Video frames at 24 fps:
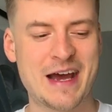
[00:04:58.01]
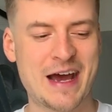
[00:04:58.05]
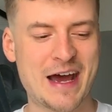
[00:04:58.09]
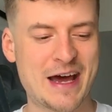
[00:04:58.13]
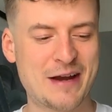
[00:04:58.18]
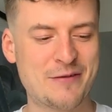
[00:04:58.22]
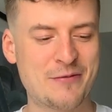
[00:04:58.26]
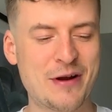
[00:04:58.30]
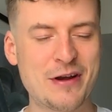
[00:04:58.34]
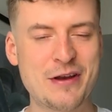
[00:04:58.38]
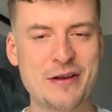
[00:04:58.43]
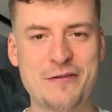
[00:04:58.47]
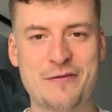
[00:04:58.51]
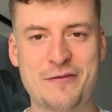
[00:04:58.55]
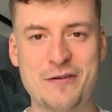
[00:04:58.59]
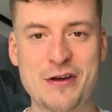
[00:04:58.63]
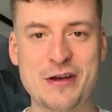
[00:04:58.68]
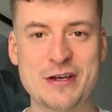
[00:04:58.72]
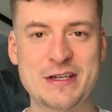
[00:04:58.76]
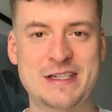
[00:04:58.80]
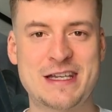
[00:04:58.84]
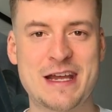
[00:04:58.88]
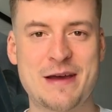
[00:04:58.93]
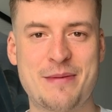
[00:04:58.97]
And when you
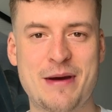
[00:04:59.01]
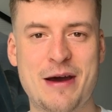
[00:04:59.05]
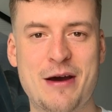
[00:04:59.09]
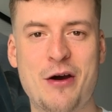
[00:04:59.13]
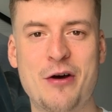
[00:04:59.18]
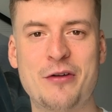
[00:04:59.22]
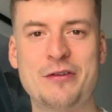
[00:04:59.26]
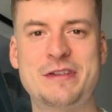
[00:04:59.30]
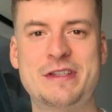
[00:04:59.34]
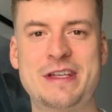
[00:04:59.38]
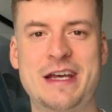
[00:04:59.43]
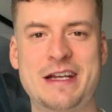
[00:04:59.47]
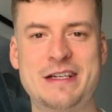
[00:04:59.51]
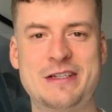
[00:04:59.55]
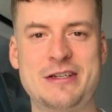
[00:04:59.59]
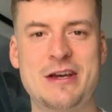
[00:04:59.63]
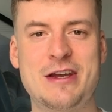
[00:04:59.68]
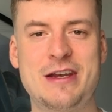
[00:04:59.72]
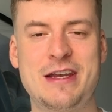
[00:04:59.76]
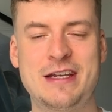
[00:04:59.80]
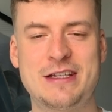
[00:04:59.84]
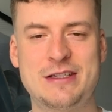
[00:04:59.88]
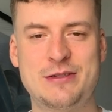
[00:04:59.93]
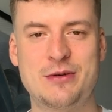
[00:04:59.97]
first step out onto that
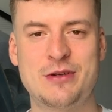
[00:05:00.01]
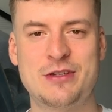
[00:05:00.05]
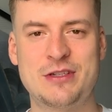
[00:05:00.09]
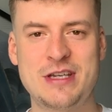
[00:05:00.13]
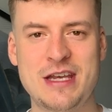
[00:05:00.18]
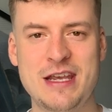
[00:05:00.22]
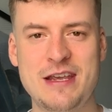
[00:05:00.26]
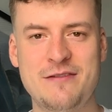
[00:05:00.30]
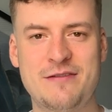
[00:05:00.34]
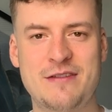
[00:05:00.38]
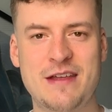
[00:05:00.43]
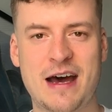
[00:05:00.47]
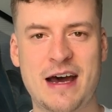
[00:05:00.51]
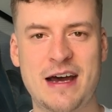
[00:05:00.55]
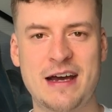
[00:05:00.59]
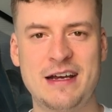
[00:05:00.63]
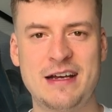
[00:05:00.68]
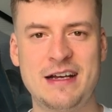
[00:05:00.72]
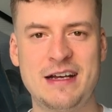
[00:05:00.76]
journey to achieve that,